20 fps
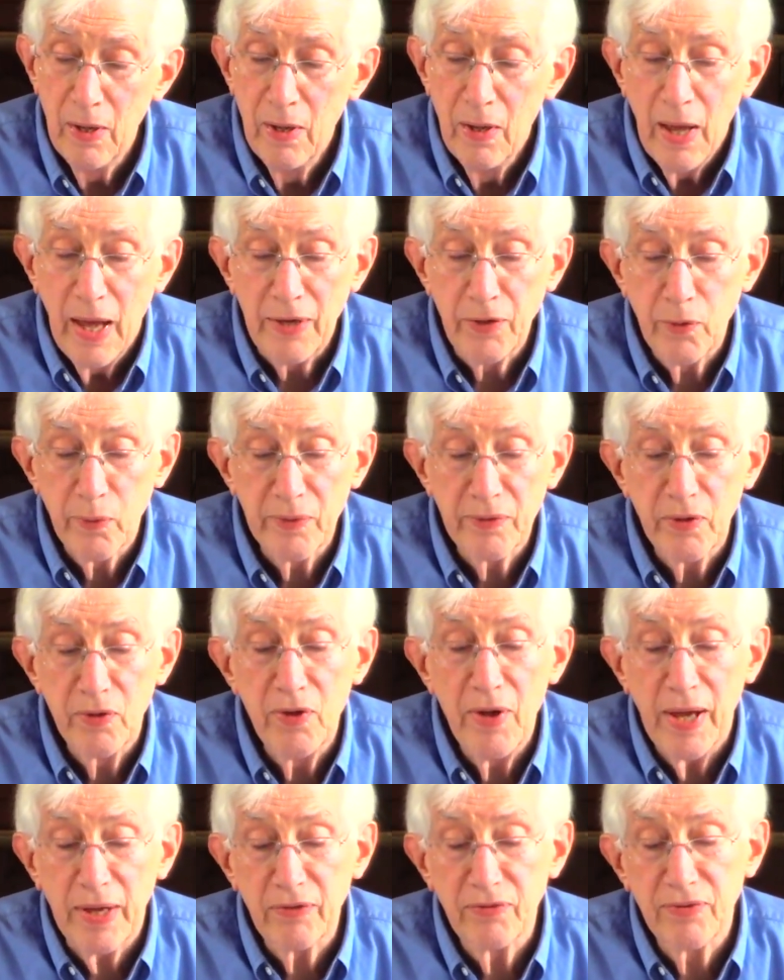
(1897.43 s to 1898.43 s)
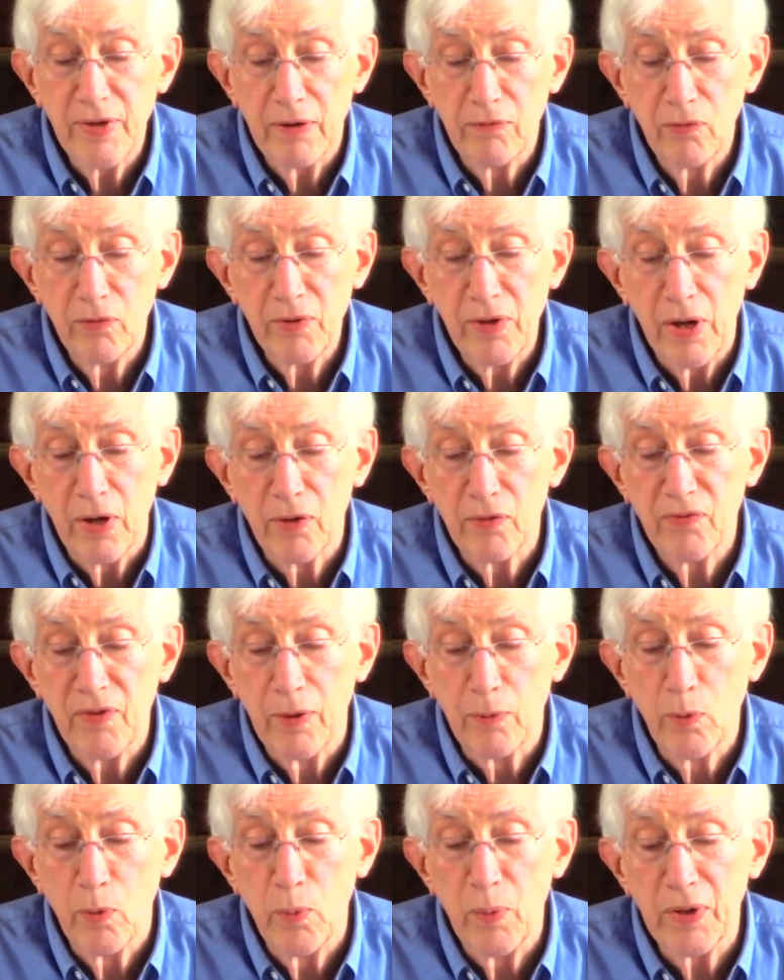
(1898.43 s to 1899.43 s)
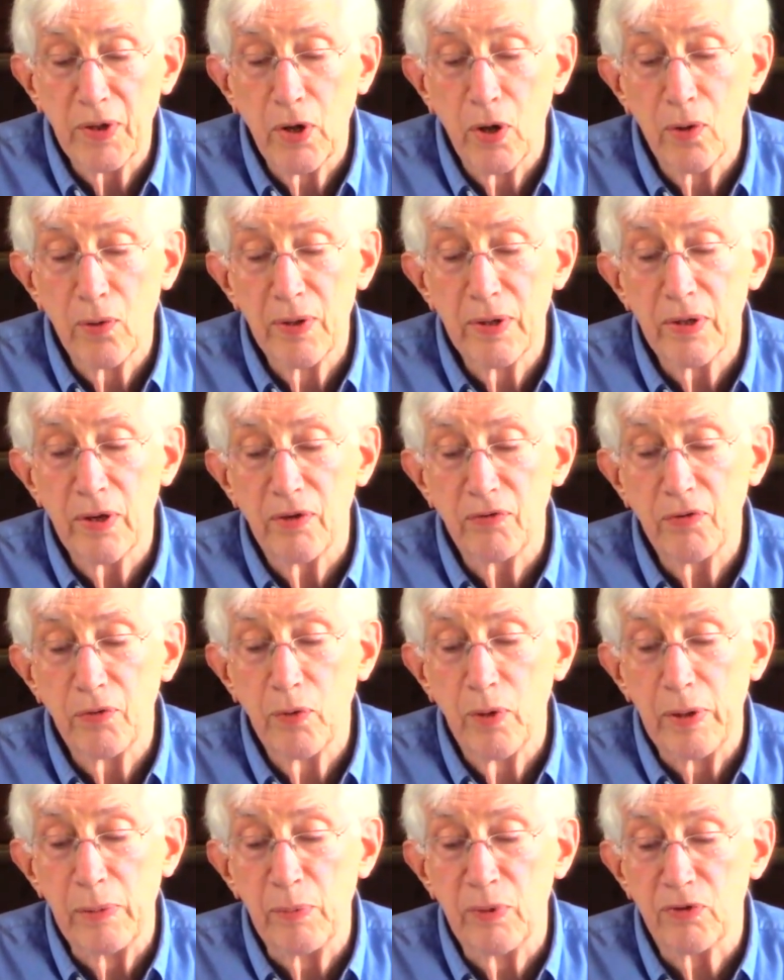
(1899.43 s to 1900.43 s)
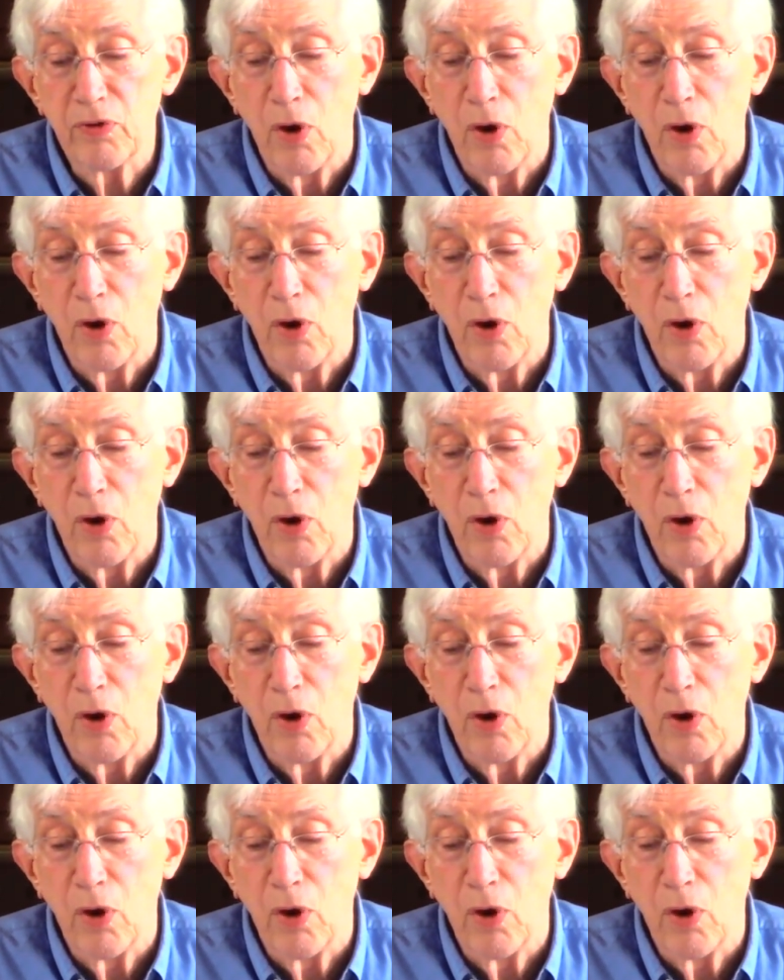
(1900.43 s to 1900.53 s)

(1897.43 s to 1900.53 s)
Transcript: and during the next several years there were recurring disagreements